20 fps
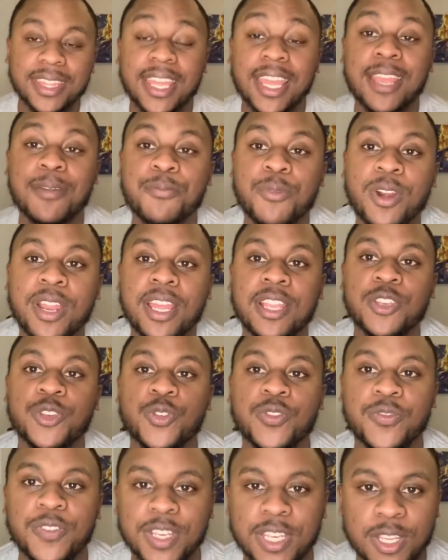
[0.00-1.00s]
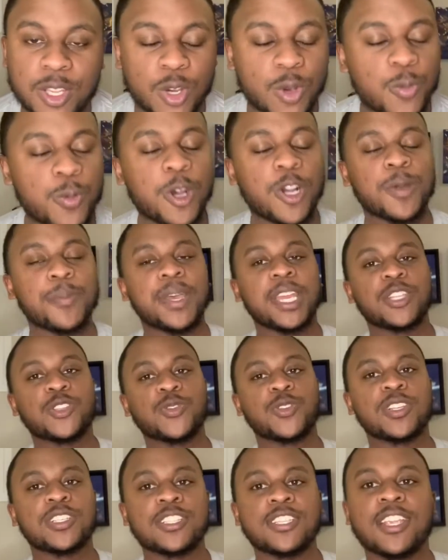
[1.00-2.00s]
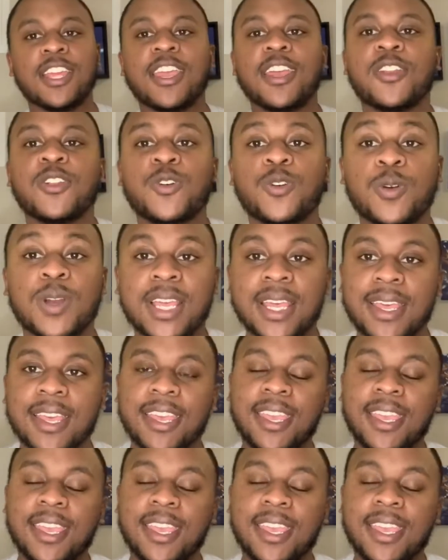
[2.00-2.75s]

a brand new video. Welcome back to the channel.